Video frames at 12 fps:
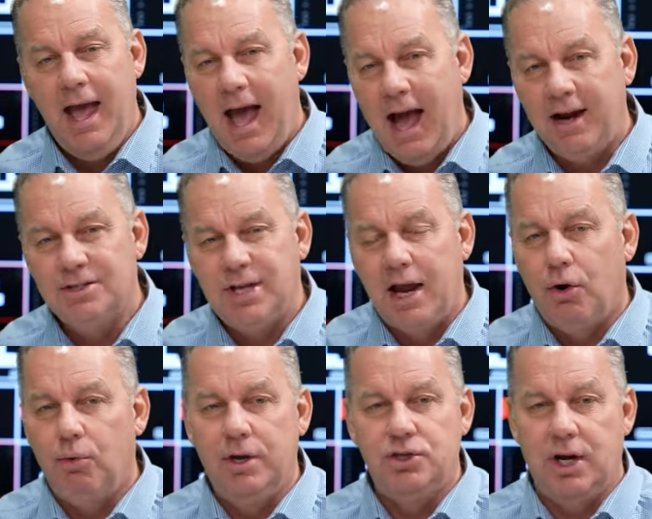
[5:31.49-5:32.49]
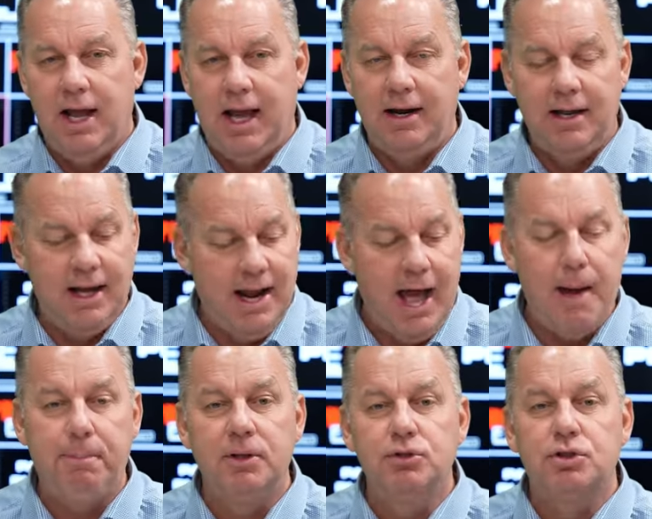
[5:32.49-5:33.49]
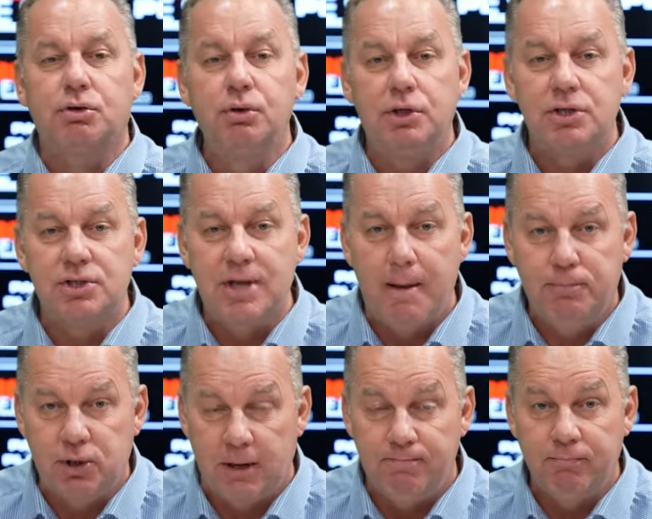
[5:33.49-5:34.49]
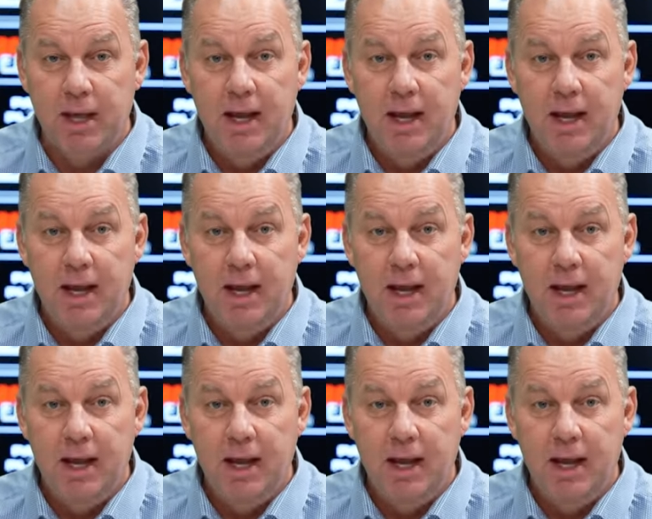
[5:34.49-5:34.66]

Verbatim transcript: How does that originate? It happens through deception.